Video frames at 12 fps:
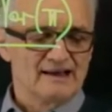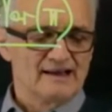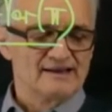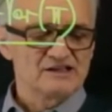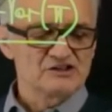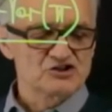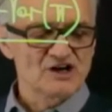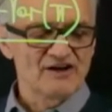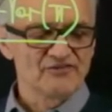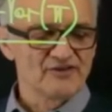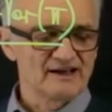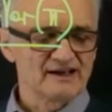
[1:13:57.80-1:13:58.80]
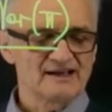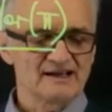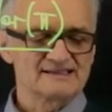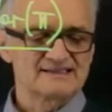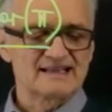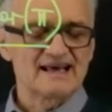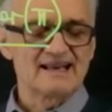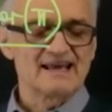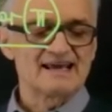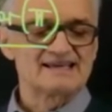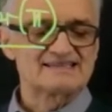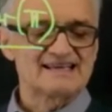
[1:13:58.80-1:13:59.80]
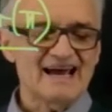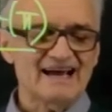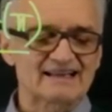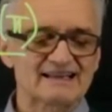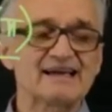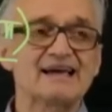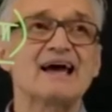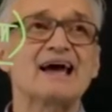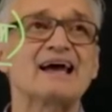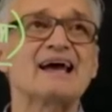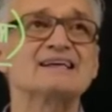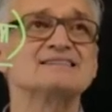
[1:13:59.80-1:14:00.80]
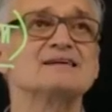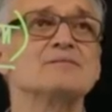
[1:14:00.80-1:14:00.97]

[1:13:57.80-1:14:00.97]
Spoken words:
this shuffling is done exactly against the